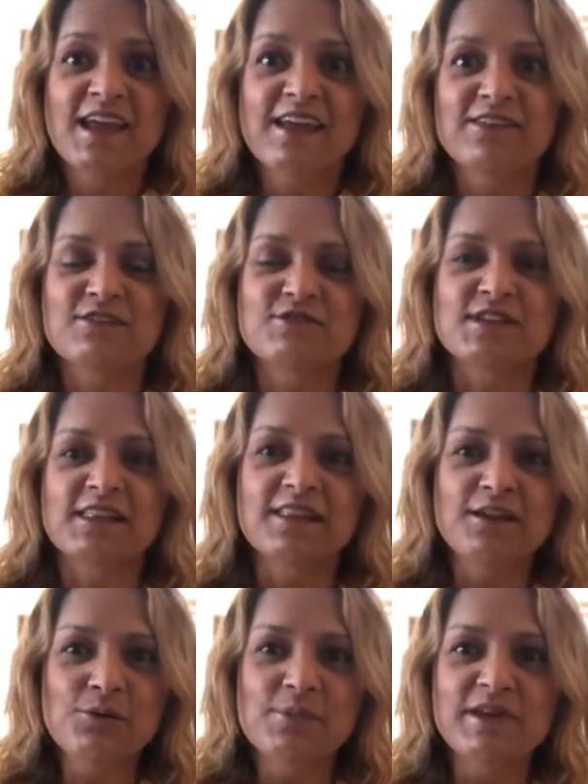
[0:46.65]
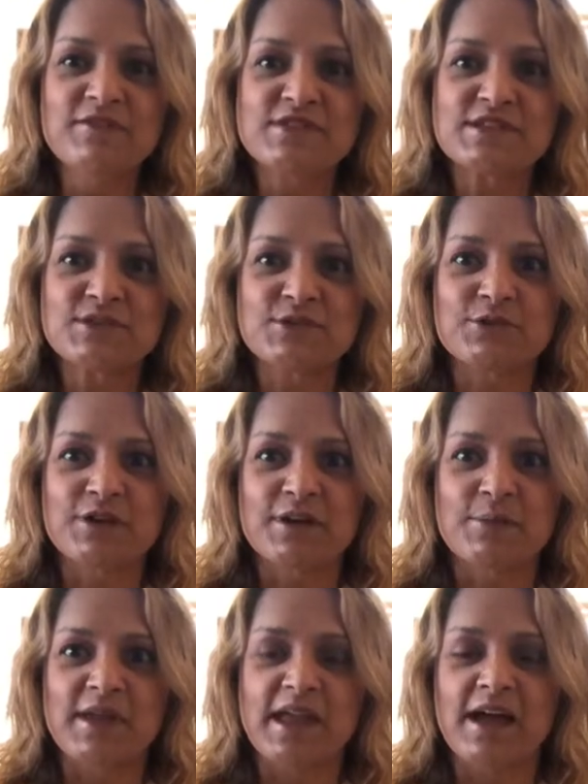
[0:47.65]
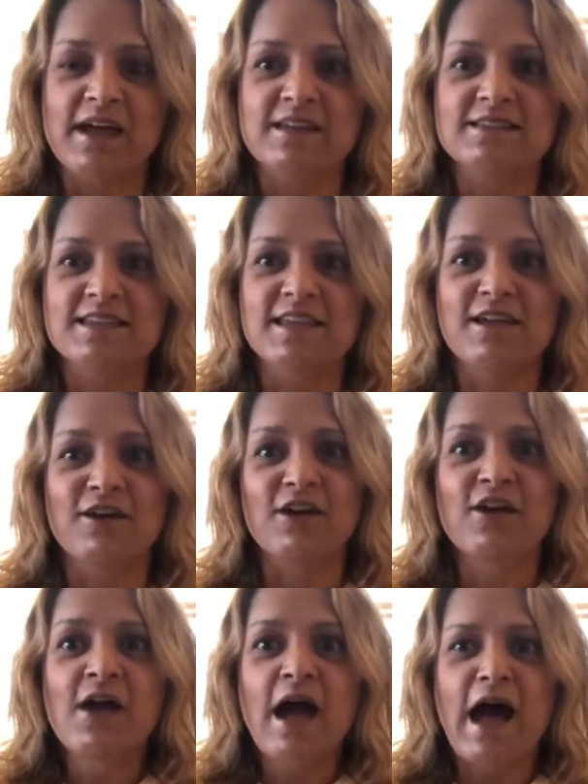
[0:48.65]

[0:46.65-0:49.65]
And there's a little bit of a story behind here.